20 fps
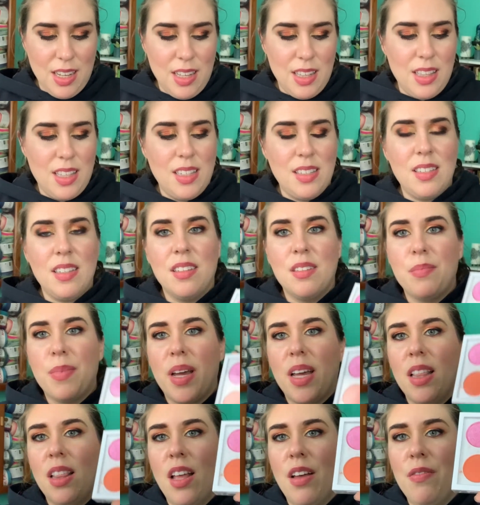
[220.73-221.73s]
This is
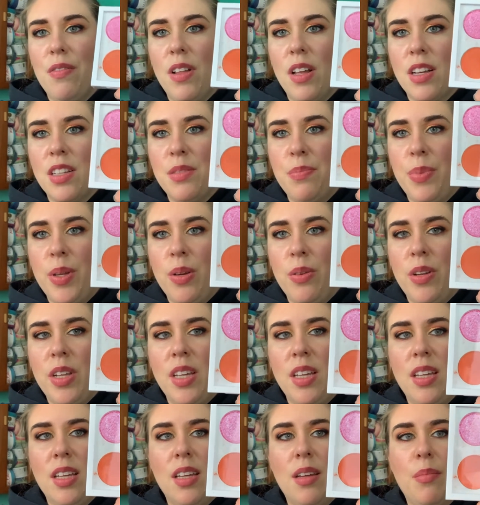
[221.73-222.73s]
my Love Lux
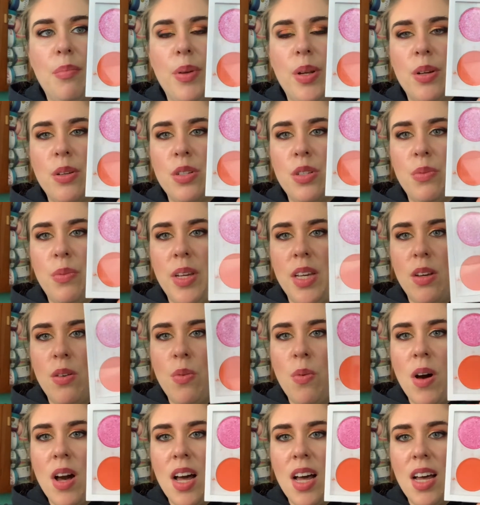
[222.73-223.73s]
Beauty Bittersweet
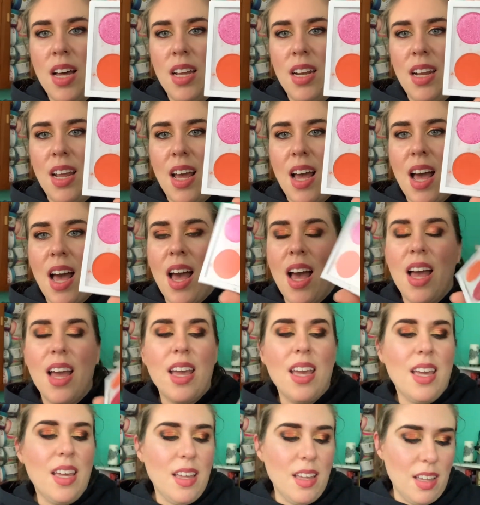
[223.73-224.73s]
Quad.
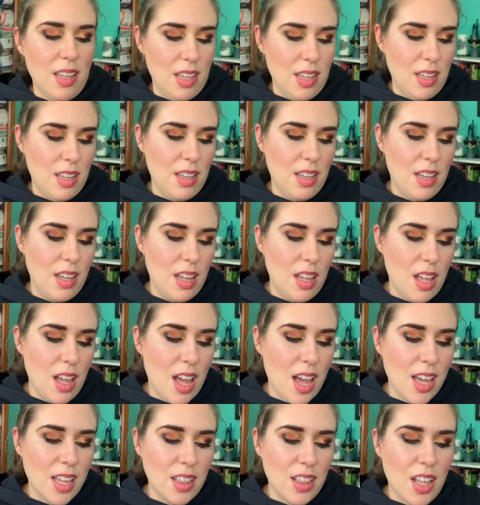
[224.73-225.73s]
I
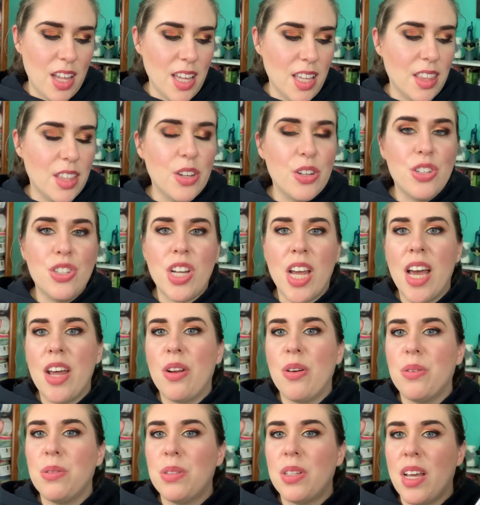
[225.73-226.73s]
like their
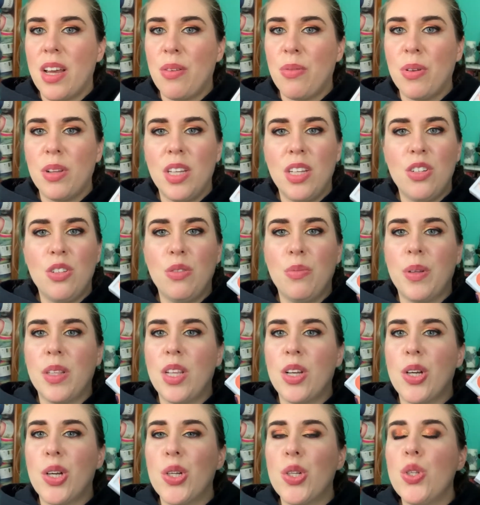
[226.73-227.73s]
shadows. I really do, but
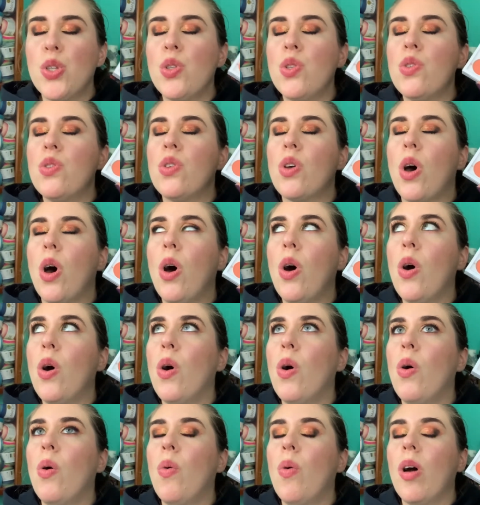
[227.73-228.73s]
they're
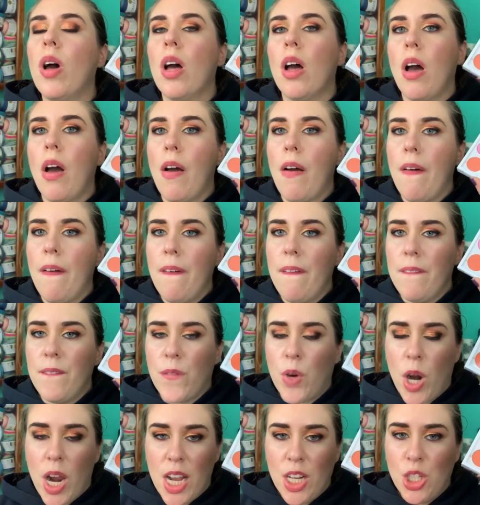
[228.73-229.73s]
so
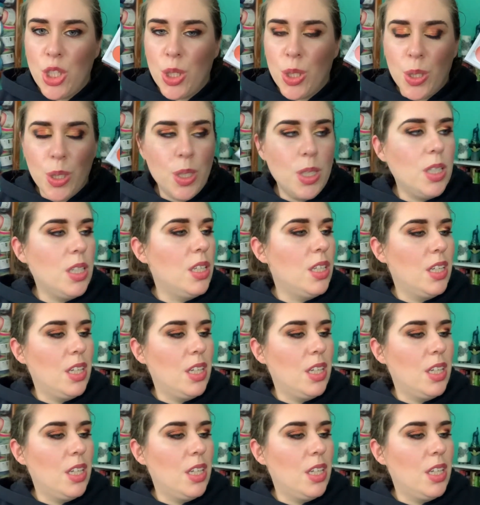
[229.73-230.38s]
fragile.